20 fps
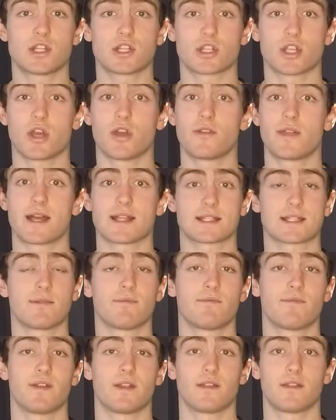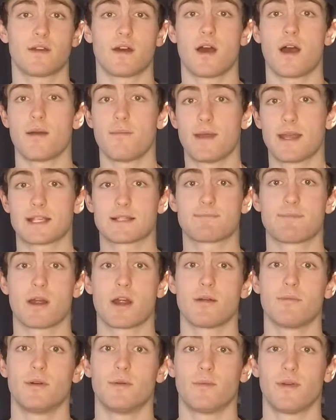So that's something that I may
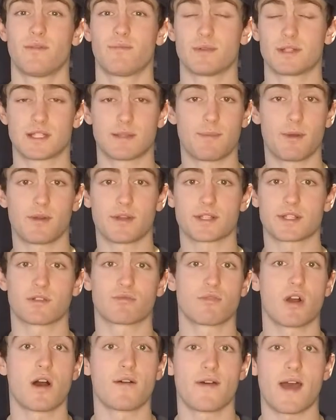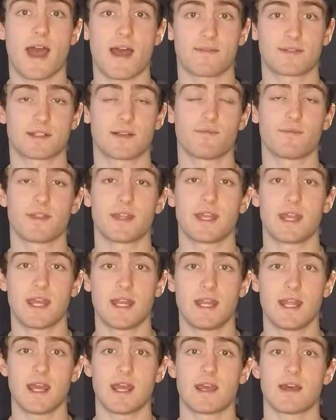experiment with, but to be honest, I'd rather have something in
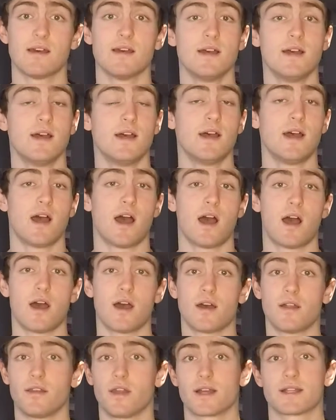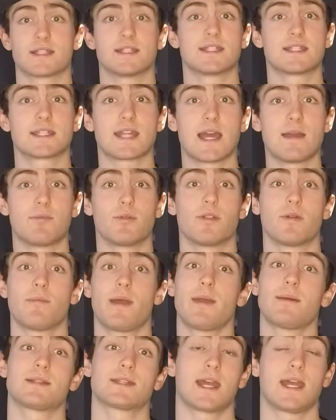here nice and stable that
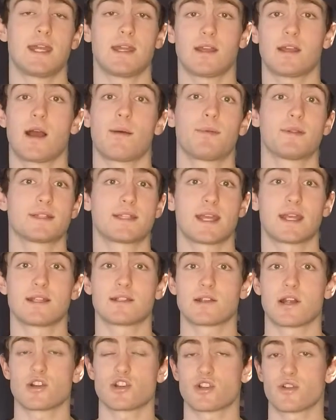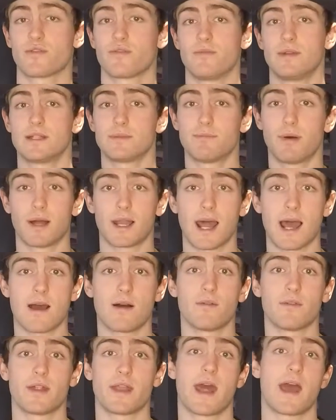may take a couple of seconds extra for me to pull
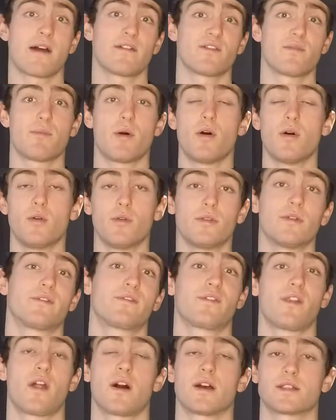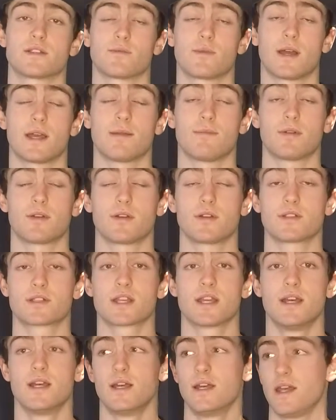out than have a bottle that flies away, because
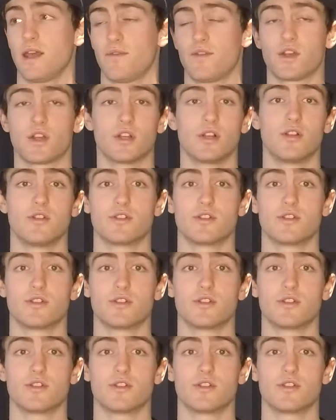if you're going to lose